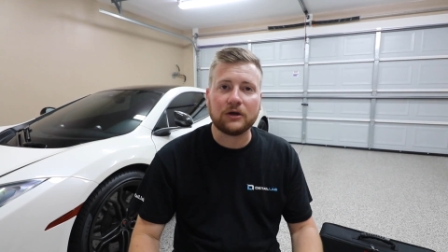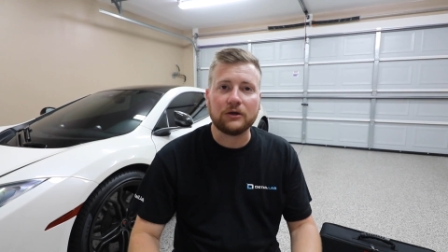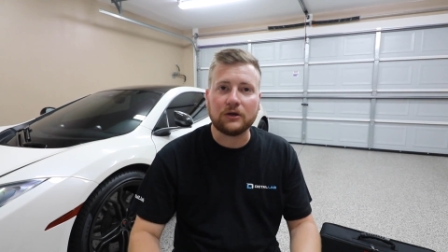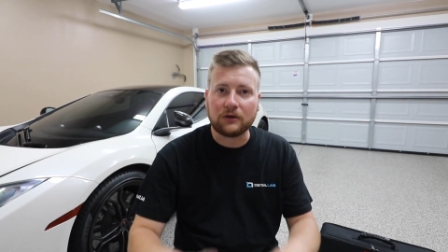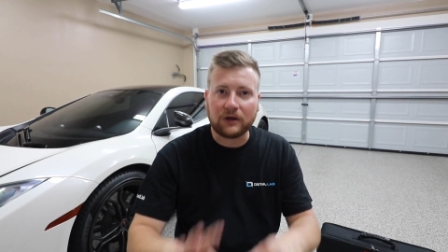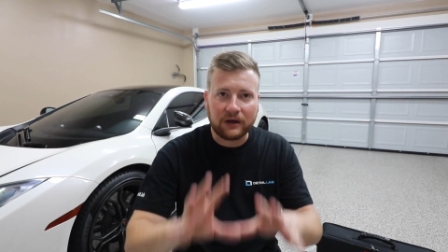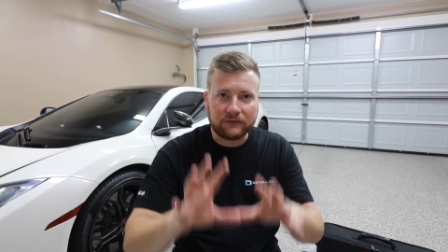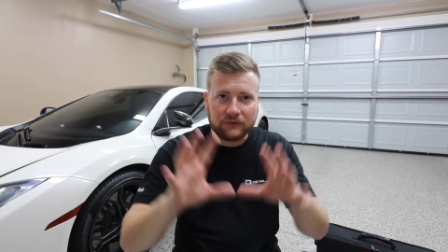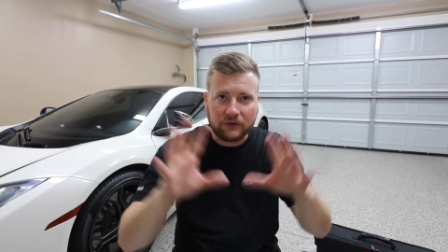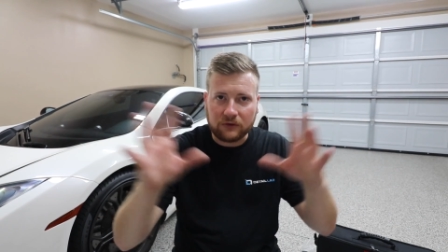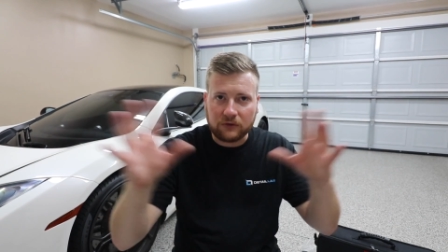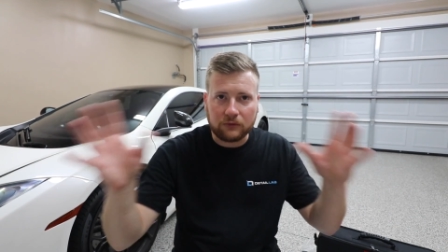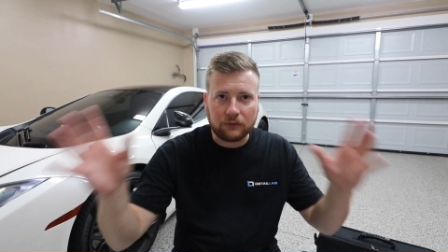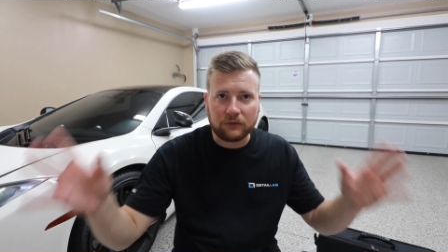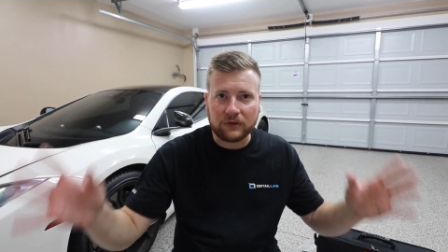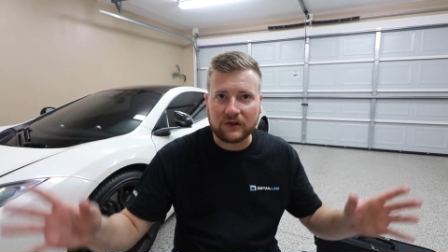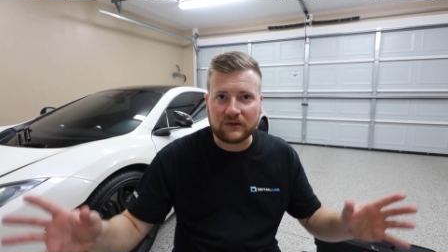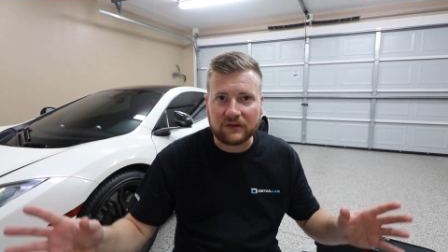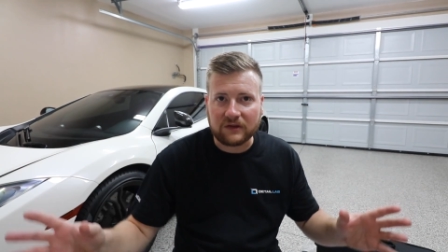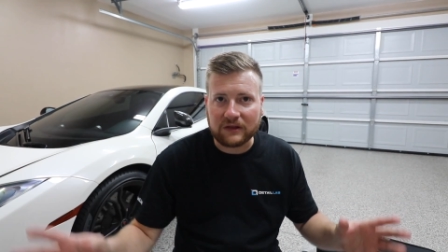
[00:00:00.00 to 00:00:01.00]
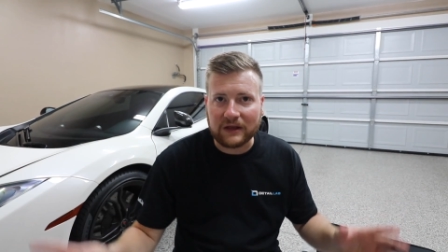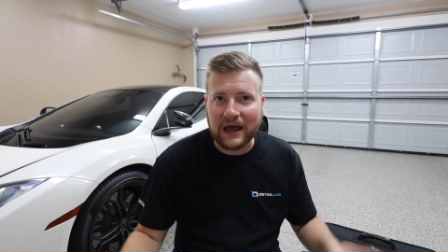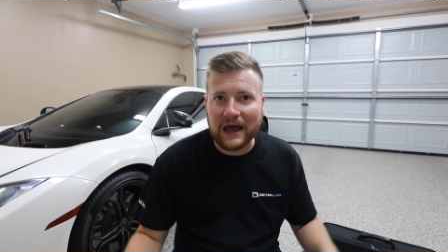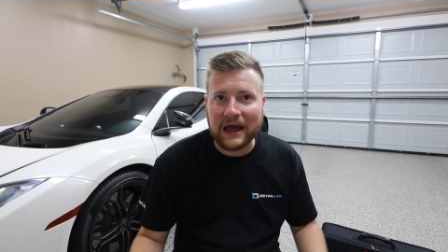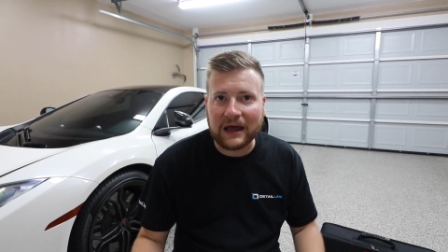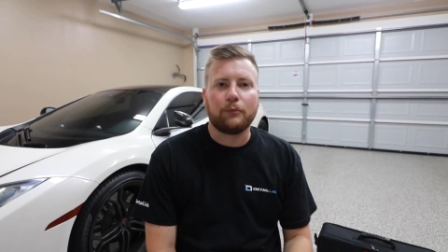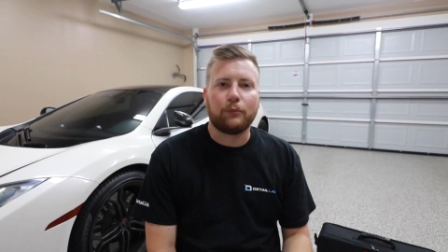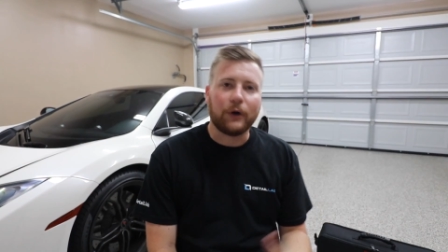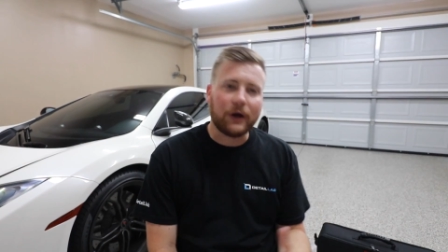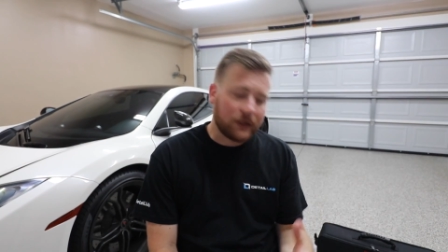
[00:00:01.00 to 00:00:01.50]
you don't have to do this and
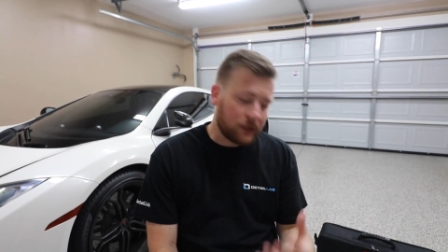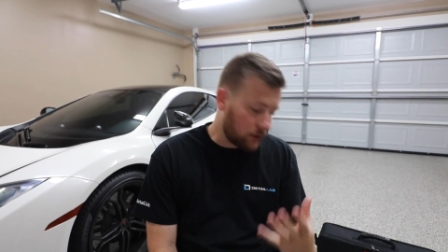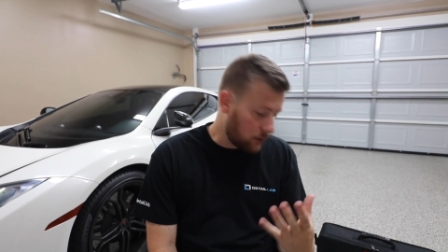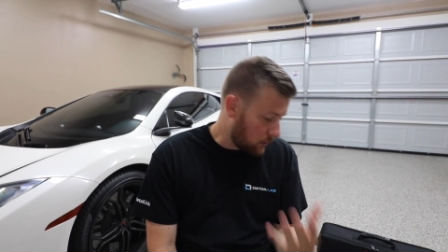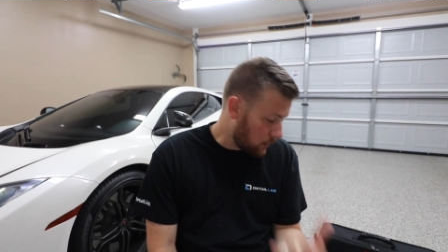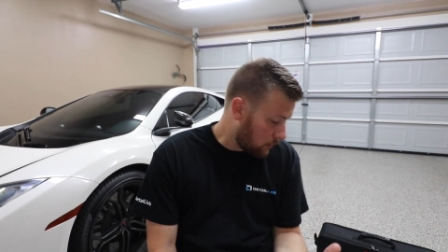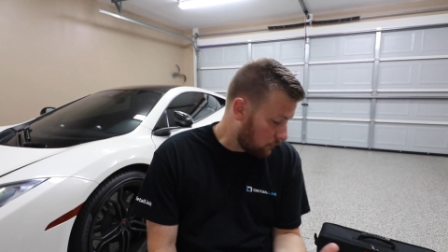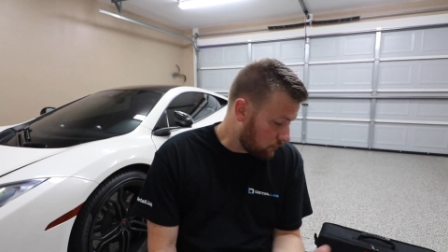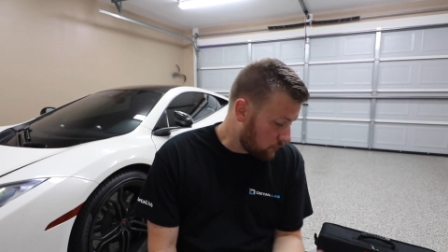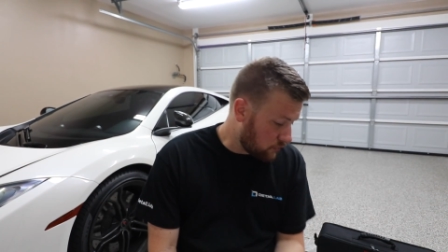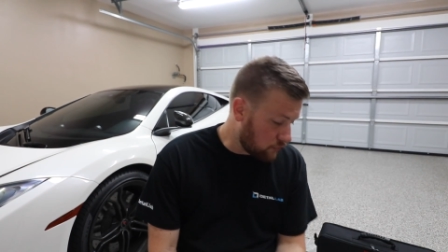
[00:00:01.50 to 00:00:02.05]
that, but, you know,